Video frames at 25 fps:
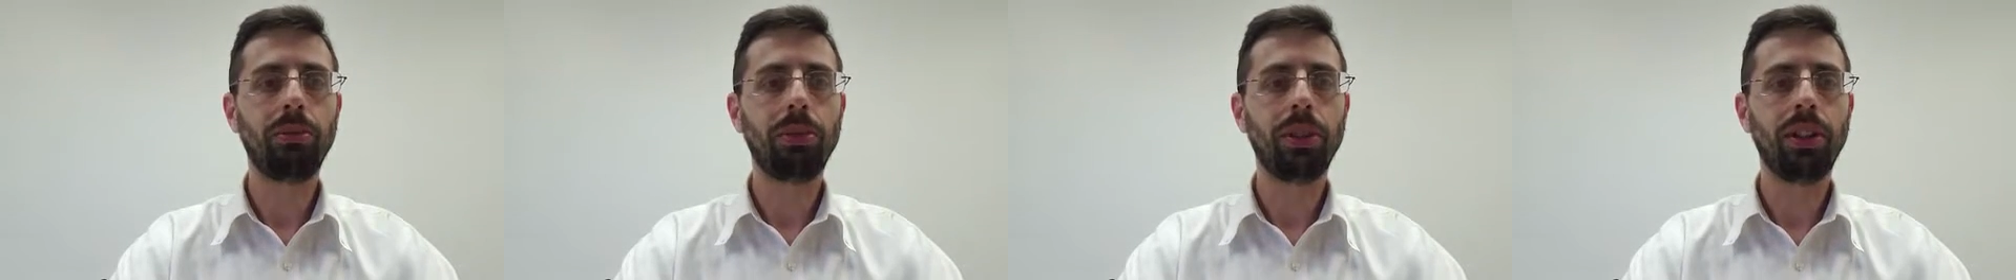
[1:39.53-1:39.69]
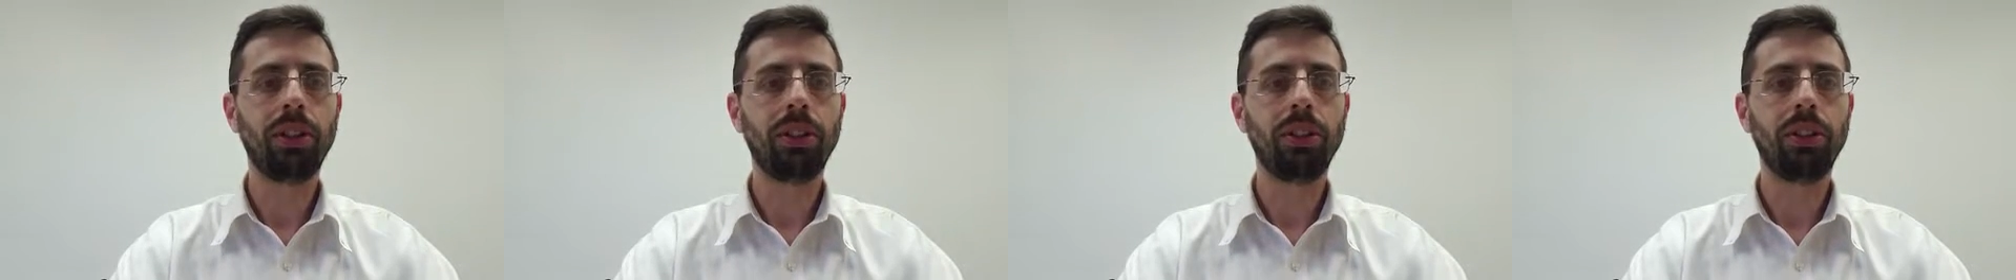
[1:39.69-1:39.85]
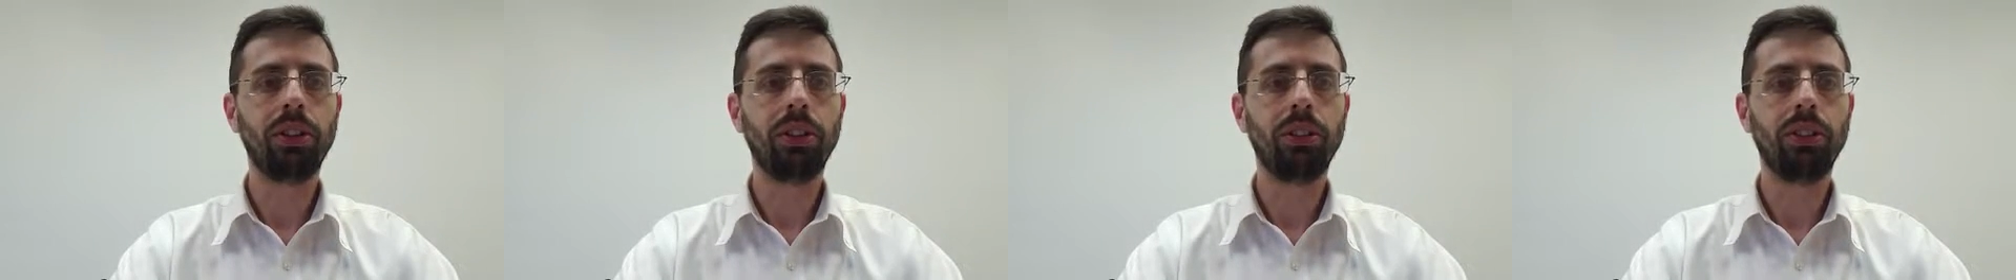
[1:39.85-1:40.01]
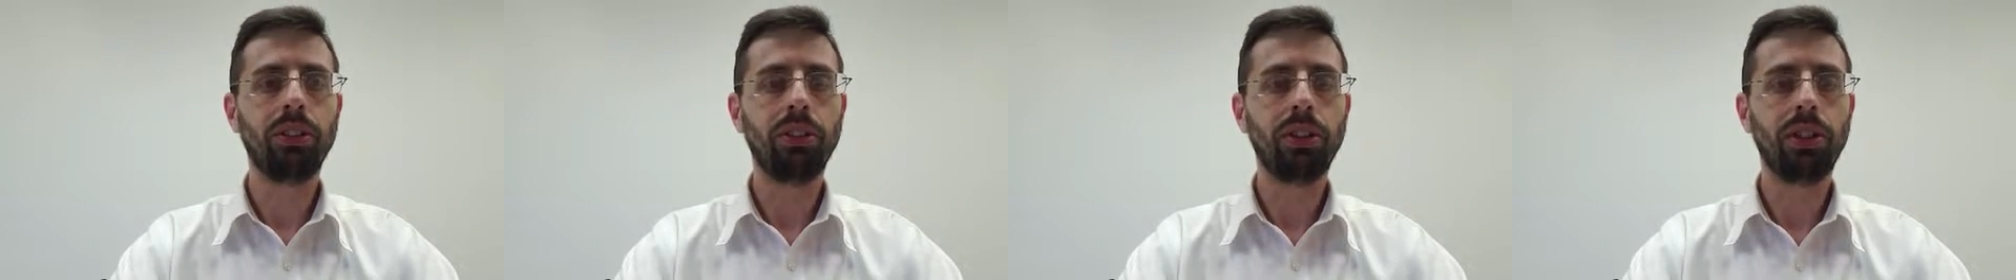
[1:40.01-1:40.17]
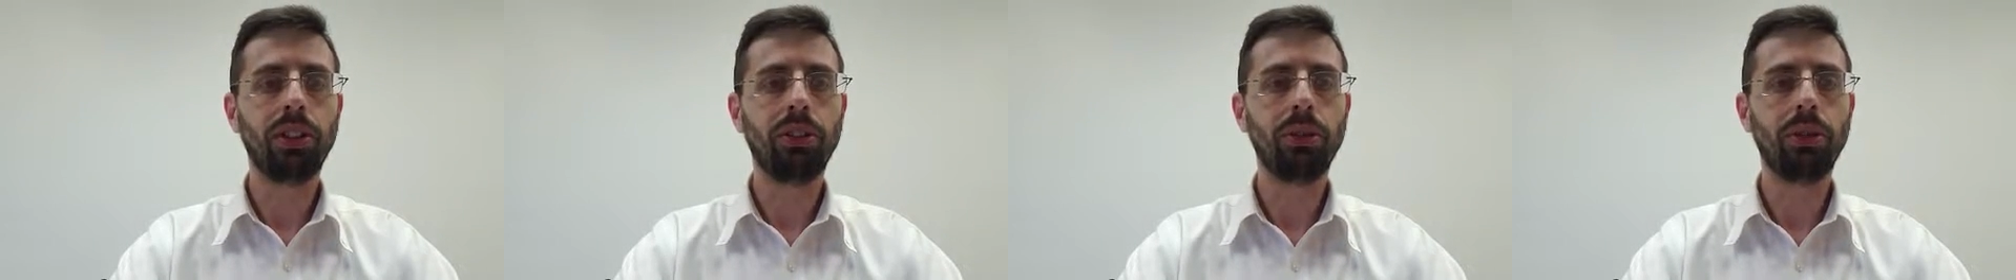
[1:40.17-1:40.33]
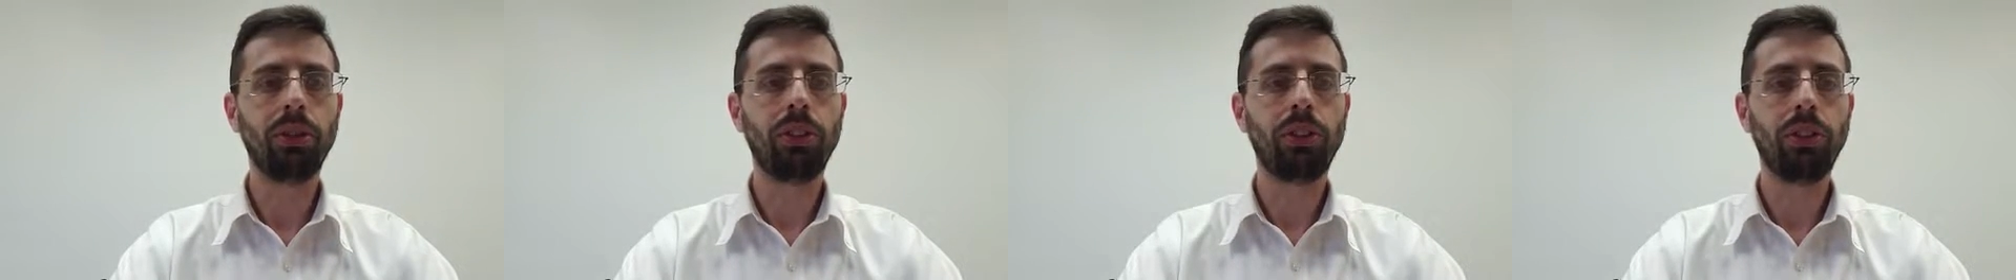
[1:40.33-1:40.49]
because
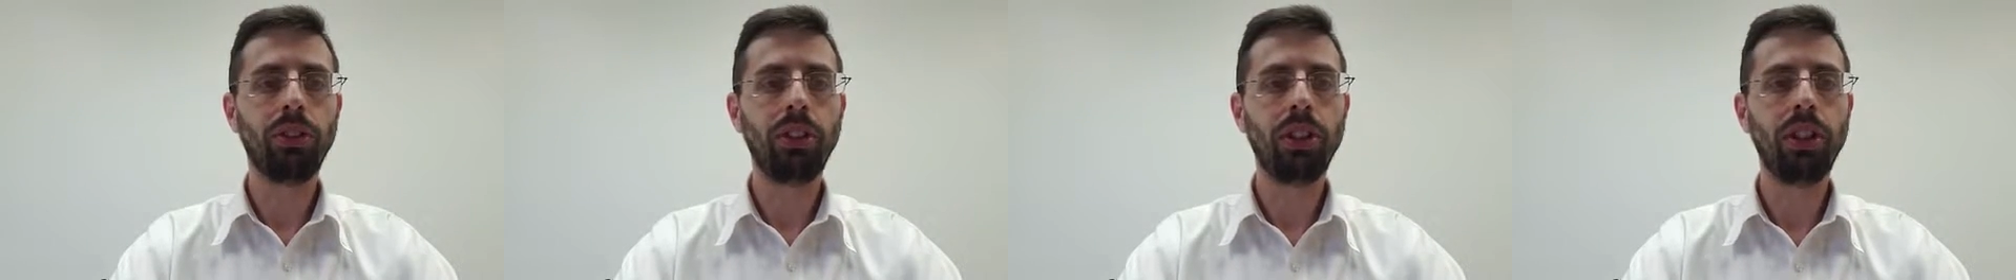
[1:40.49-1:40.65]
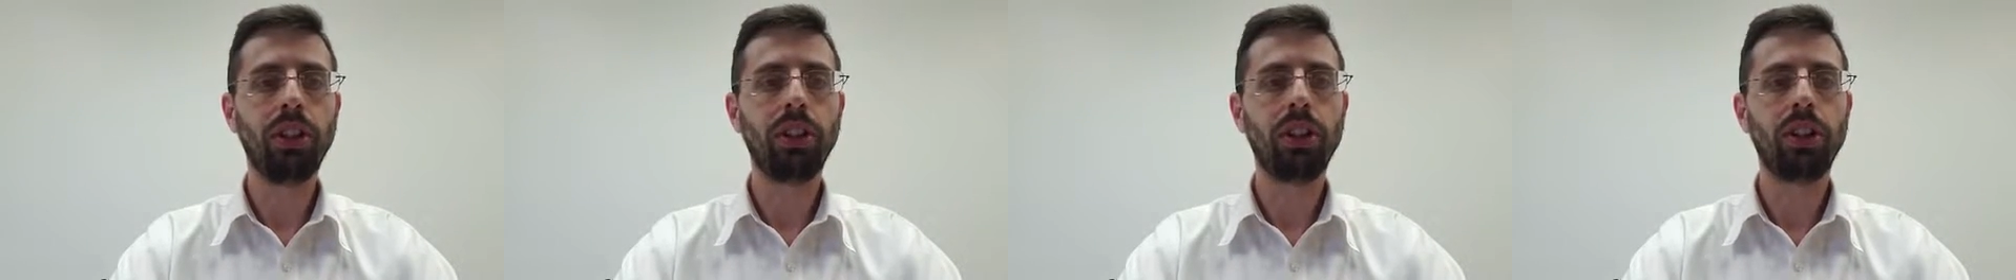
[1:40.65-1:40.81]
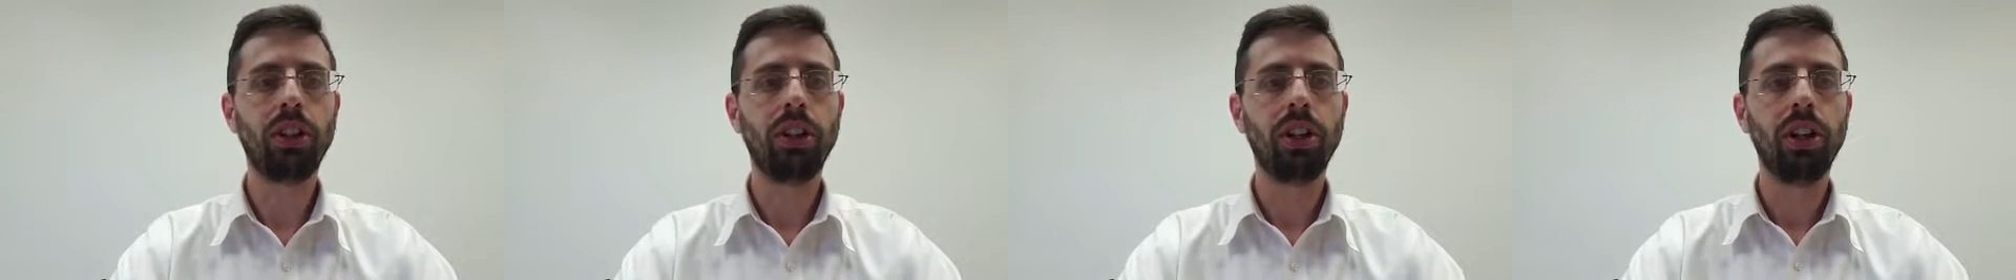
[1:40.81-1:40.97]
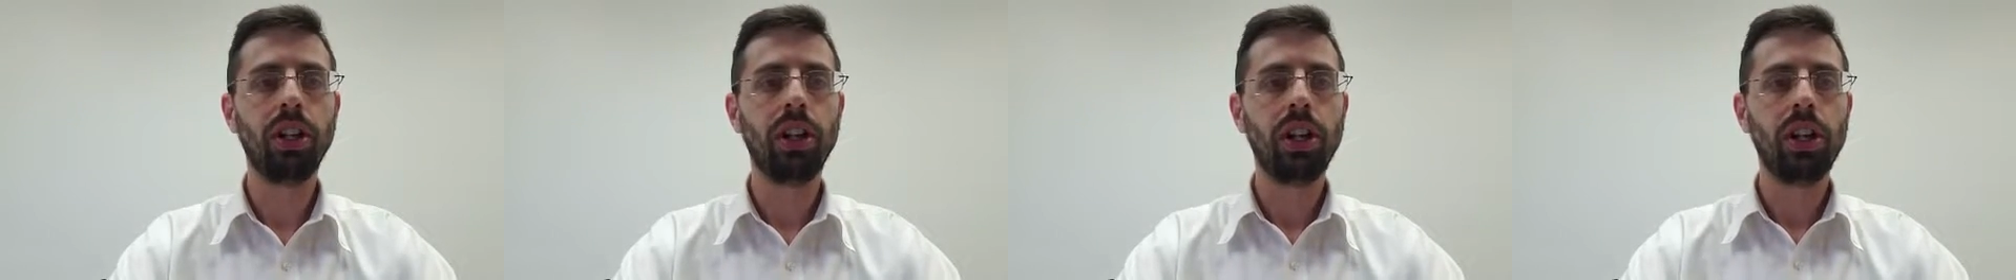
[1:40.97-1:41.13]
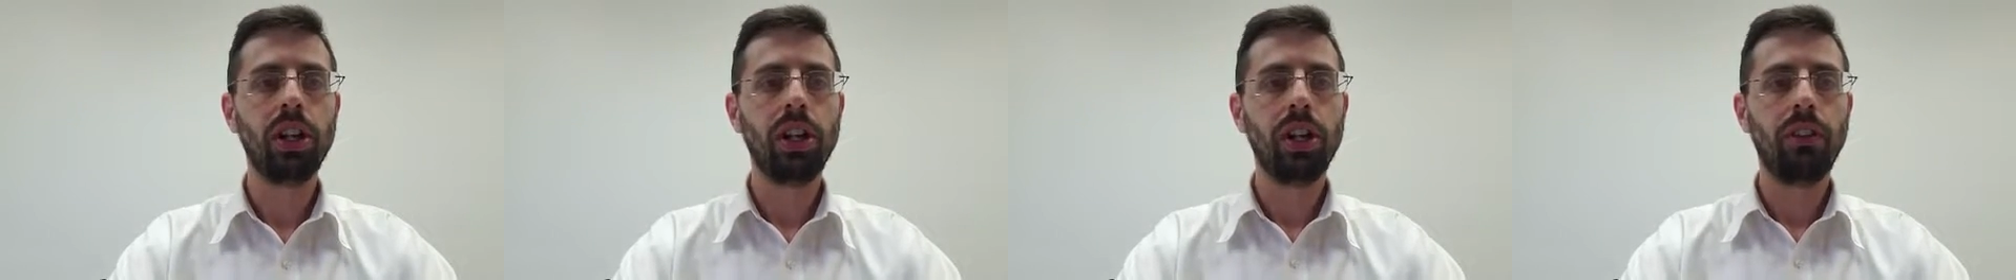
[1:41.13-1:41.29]
this was their leader.